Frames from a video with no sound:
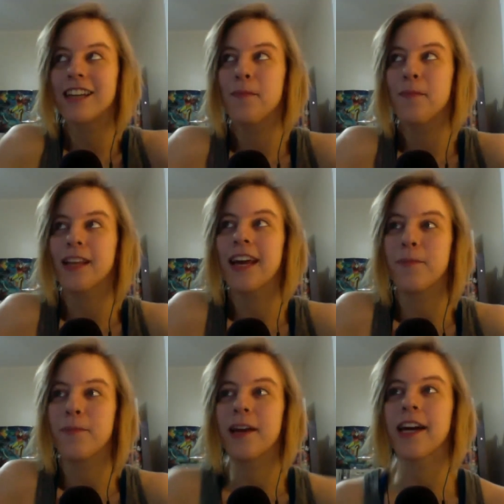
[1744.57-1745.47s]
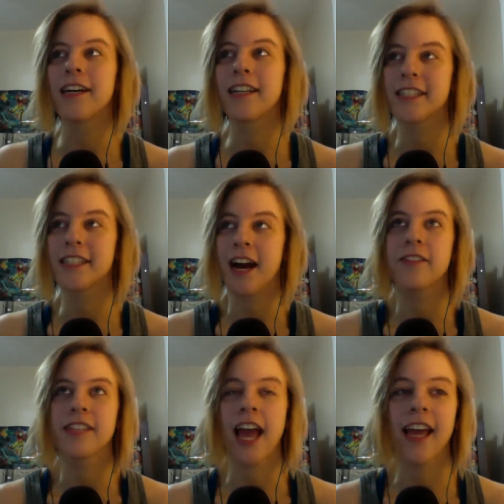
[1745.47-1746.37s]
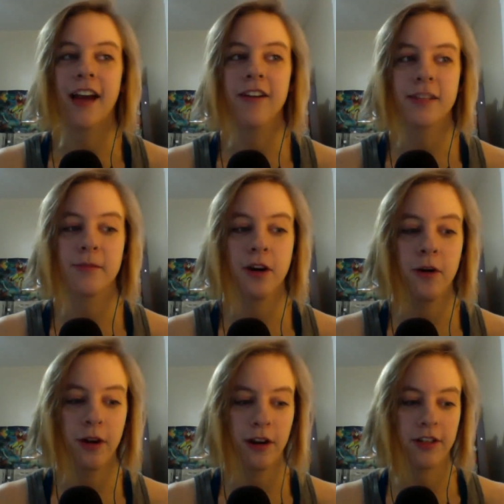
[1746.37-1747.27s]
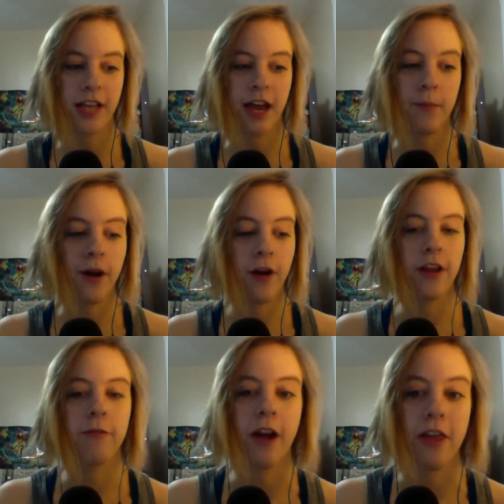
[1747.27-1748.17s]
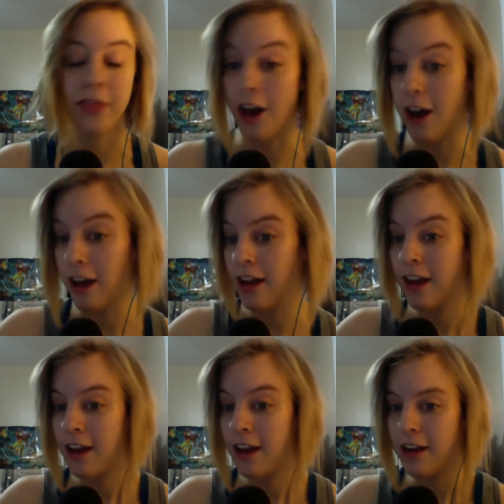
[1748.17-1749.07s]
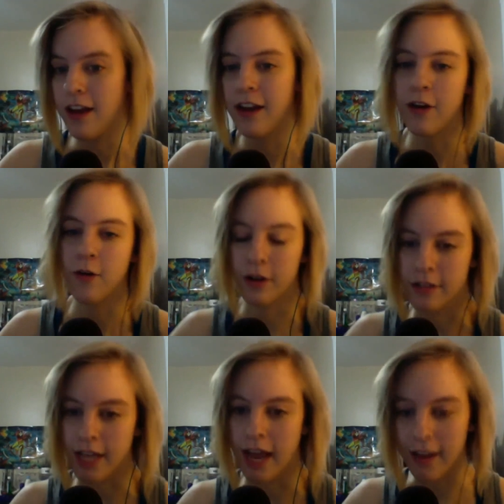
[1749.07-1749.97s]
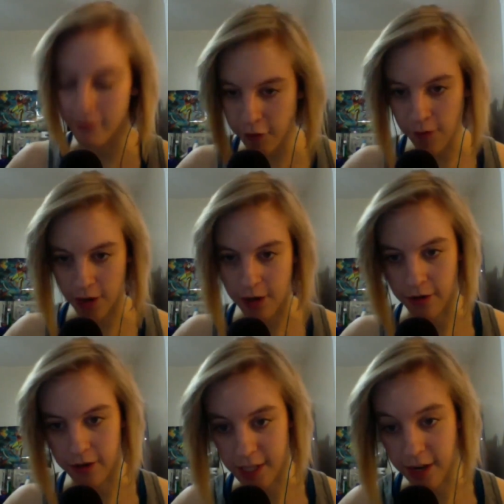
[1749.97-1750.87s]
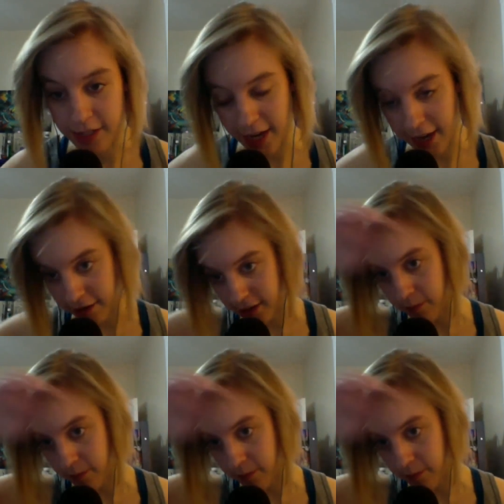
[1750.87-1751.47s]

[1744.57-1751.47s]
late because I was hanging out with some coworkers at a party where I thought, not coworkers, former coworkers. I was hanging out with some of my